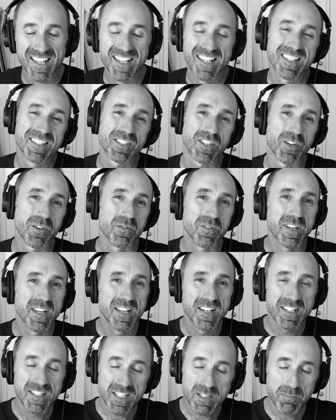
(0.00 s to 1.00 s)
So
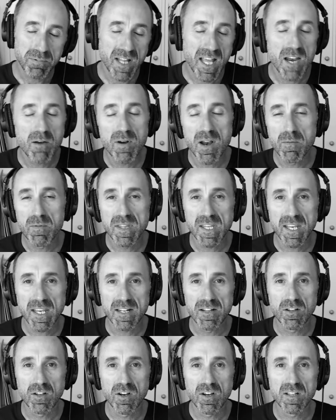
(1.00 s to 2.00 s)
just play around with the
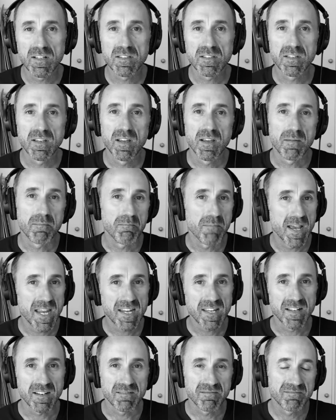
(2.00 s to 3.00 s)
headlines, make
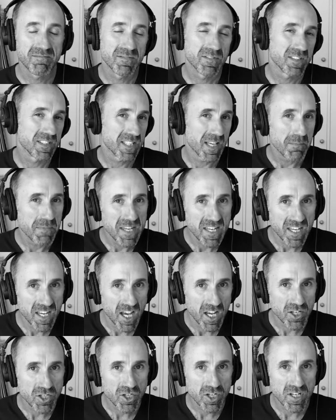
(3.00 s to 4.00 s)
it something
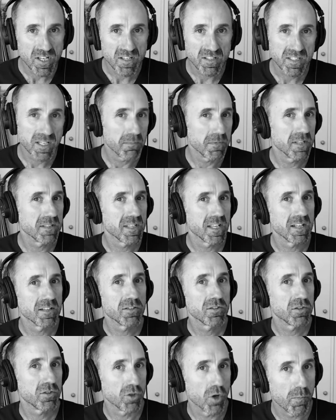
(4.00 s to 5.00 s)
catchy, something that's going to
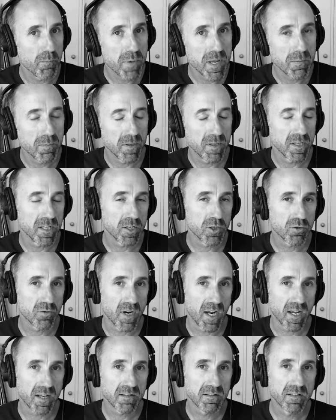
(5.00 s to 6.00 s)
stop people in their
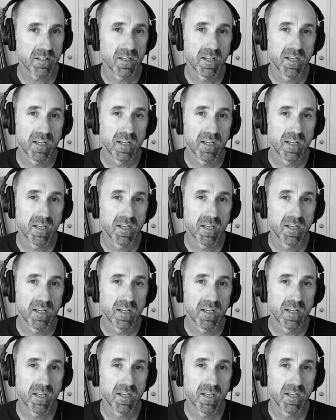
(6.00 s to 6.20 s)
tracks.